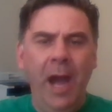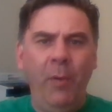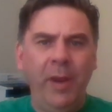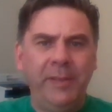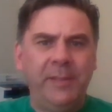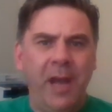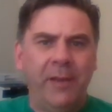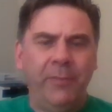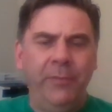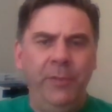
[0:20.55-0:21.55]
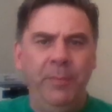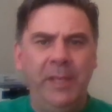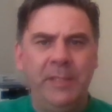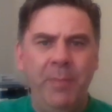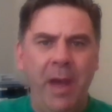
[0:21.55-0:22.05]
I wanted to talk for a few
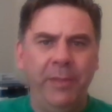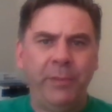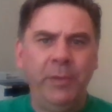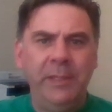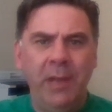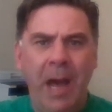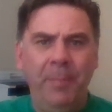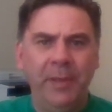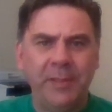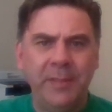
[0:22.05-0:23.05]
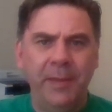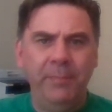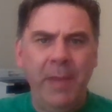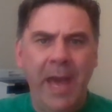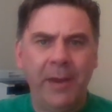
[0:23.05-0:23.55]
minutes about three topics
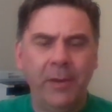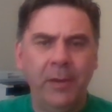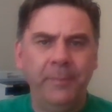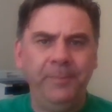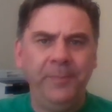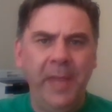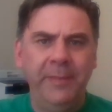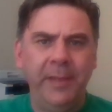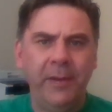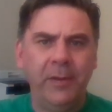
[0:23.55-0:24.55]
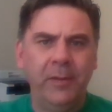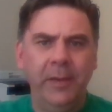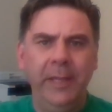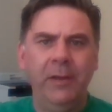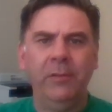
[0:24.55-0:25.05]
that matter and that
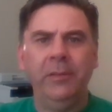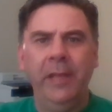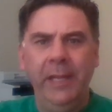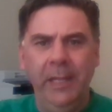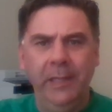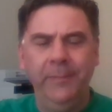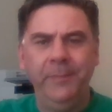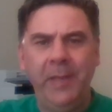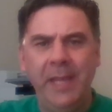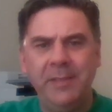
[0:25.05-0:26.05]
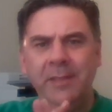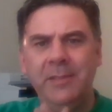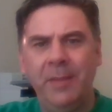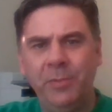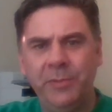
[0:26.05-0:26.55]
are interrelated: case
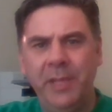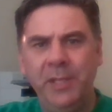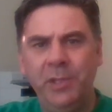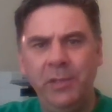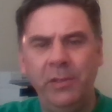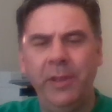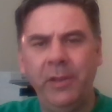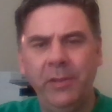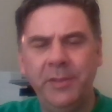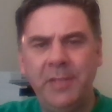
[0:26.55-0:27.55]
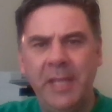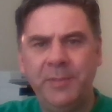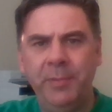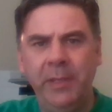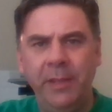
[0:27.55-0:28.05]
conceptualization, clinical
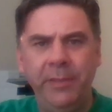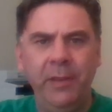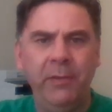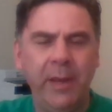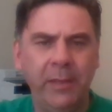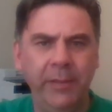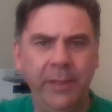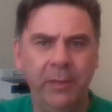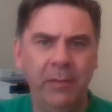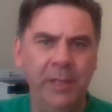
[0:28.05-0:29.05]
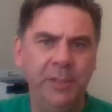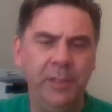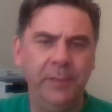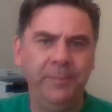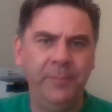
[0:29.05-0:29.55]
assessment, and theoretical
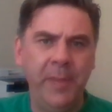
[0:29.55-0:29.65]
integration.